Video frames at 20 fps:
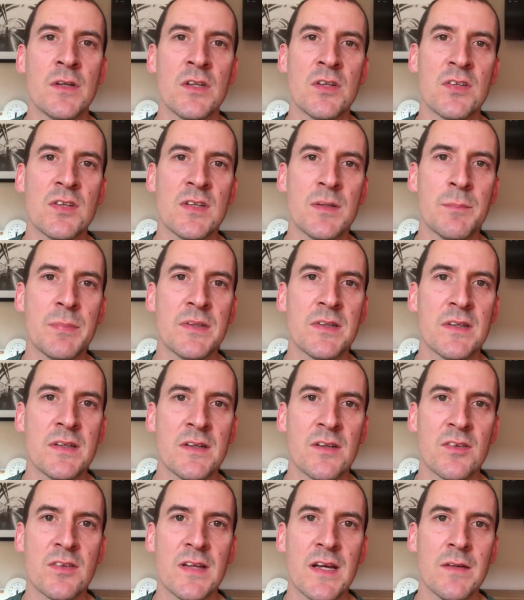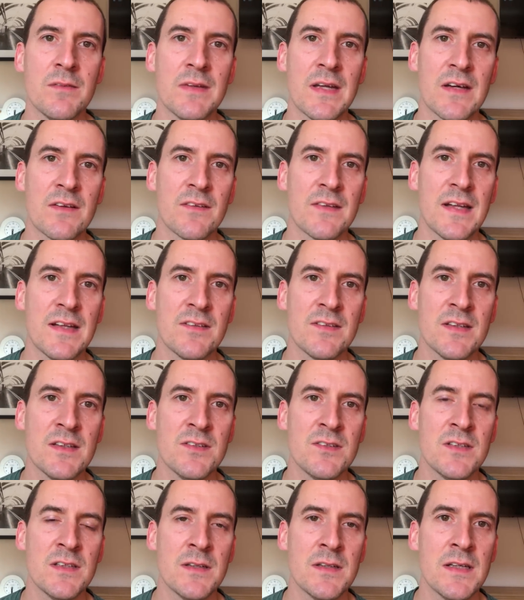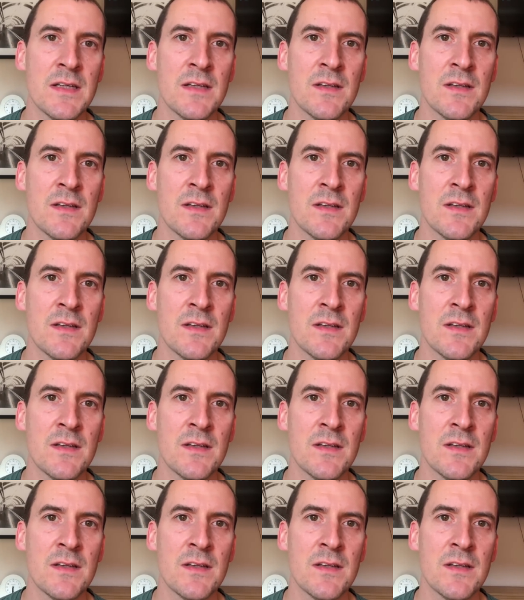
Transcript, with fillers: you see Patino's name down on that T-sheet,